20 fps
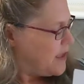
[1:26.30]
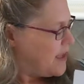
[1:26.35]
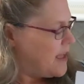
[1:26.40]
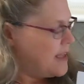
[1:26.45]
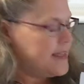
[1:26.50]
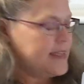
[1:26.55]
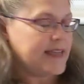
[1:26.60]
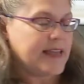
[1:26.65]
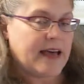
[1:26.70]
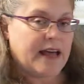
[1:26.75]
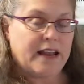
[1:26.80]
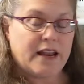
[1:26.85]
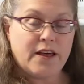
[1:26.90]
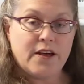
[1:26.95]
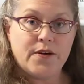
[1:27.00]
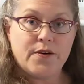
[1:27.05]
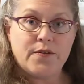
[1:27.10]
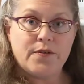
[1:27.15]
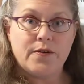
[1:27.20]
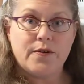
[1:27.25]
a
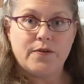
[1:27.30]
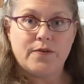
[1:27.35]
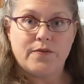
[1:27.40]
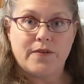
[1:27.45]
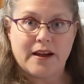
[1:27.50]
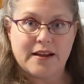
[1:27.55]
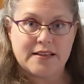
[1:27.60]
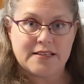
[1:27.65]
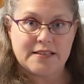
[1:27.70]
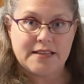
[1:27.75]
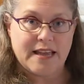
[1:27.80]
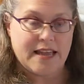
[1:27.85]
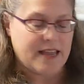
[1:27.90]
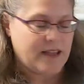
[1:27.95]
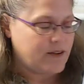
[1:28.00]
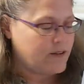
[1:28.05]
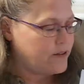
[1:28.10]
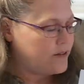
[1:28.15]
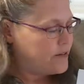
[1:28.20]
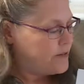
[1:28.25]
yellow
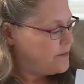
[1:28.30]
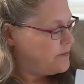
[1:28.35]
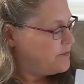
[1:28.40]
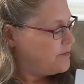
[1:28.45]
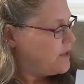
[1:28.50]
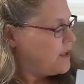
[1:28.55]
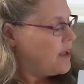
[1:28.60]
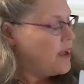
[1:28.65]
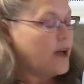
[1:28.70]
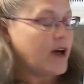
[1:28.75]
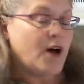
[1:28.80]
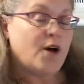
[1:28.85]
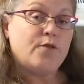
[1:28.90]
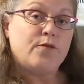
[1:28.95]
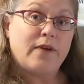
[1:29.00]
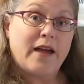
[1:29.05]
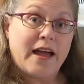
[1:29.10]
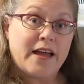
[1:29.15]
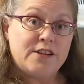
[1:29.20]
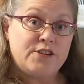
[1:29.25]
rectangle,
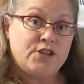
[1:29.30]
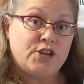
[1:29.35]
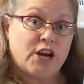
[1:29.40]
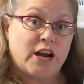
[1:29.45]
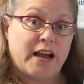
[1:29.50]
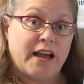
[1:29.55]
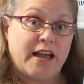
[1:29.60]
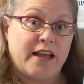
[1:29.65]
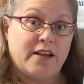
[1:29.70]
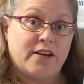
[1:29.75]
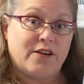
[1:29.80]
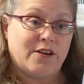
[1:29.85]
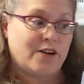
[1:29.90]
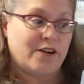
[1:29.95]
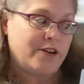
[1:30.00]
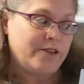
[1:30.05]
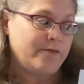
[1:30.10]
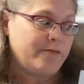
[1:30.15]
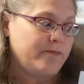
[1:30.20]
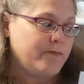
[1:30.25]
a red
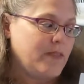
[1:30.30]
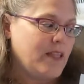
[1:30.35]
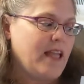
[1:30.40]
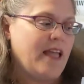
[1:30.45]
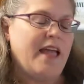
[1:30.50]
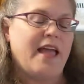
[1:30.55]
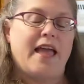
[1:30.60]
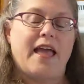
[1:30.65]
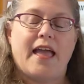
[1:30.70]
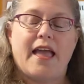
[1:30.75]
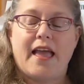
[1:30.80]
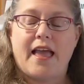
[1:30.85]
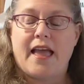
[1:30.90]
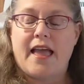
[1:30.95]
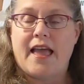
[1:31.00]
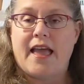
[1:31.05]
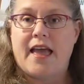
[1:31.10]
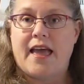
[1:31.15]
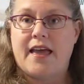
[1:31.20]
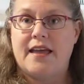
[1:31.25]
triangle,
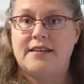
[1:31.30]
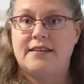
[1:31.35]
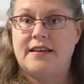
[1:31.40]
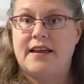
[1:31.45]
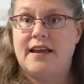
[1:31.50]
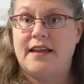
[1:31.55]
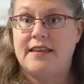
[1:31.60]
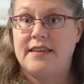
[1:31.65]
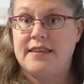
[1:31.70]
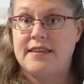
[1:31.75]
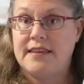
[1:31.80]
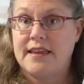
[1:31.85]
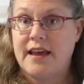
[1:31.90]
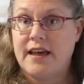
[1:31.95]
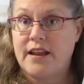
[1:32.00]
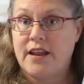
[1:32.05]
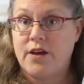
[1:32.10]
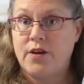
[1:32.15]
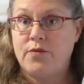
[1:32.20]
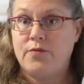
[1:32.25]
and a
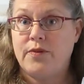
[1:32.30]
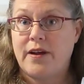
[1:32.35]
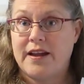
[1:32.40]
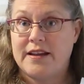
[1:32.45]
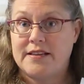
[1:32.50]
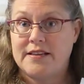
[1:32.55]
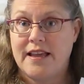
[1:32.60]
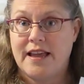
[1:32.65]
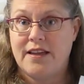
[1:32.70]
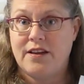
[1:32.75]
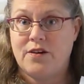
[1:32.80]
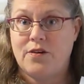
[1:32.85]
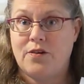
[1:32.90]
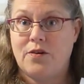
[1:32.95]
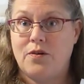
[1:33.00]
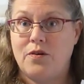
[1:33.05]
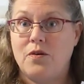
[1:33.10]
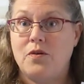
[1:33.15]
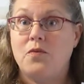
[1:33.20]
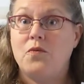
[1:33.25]
yellow
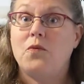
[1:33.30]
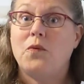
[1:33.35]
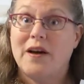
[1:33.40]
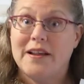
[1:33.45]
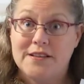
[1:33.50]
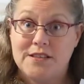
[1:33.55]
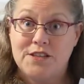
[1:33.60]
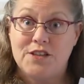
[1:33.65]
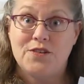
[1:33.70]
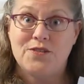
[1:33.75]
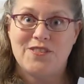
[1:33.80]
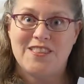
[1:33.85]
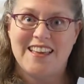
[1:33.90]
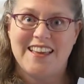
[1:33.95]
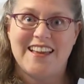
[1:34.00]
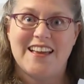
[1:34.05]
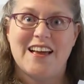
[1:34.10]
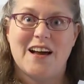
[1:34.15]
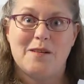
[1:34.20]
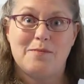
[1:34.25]
rectangle. What do you
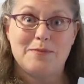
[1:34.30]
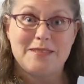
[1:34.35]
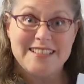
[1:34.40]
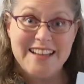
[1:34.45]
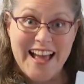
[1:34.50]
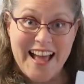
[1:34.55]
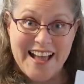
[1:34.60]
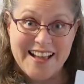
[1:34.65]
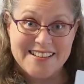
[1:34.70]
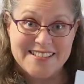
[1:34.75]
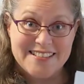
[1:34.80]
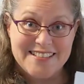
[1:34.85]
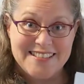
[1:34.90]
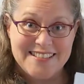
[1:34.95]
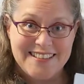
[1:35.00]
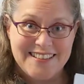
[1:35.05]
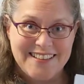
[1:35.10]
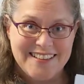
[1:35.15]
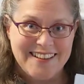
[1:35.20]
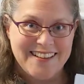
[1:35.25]
think comes
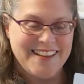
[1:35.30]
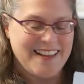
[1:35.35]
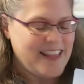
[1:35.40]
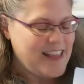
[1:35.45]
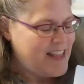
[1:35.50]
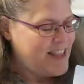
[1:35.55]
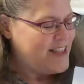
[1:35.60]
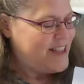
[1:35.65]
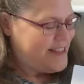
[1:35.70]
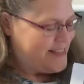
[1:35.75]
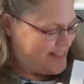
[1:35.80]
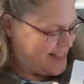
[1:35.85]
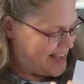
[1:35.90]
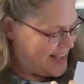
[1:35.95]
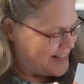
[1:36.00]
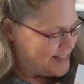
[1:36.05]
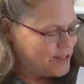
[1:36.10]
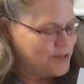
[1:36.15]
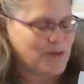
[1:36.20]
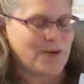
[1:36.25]
next?
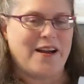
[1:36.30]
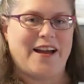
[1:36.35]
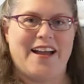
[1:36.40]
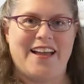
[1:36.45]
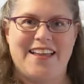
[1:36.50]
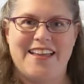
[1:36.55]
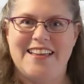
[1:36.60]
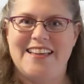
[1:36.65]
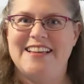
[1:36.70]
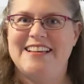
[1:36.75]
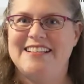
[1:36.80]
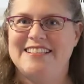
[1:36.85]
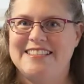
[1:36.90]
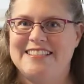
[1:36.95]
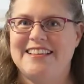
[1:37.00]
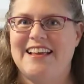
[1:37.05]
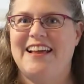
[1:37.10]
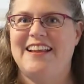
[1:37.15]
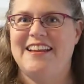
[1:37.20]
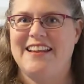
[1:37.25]
That's right,
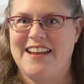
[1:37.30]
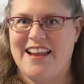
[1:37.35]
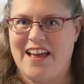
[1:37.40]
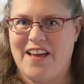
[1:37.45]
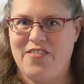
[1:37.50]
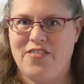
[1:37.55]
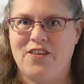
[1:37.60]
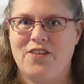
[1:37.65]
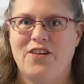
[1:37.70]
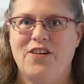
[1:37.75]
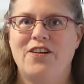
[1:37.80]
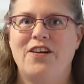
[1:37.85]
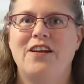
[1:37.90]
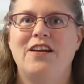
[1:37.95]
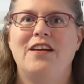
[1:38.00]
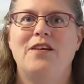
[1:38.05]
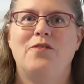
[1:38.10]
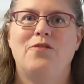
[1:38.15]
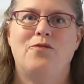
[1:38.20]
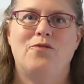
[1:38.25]
it's another
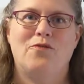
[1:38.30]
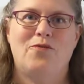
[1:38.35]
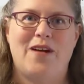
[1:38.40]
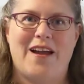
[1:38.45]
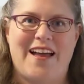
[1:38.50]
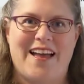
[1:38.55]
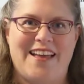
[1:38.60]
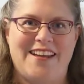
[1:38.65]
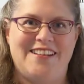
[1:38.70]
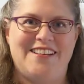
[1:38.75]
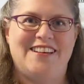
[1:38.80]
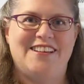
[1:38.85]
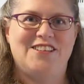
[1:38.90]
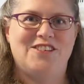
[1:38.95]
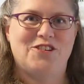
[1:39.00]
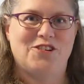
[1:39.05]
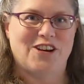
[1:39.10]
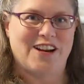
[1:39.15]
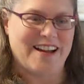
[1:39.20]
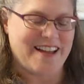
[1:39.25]
red
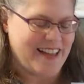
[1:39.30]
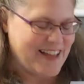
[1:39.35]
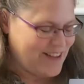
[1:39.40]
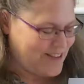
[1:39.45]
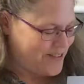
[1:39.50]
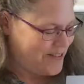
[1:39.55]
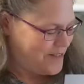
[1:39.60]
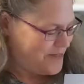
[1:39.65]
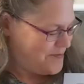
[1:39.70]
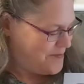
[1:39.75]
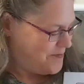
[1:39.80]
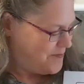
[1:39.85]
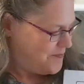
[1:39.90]
triangle.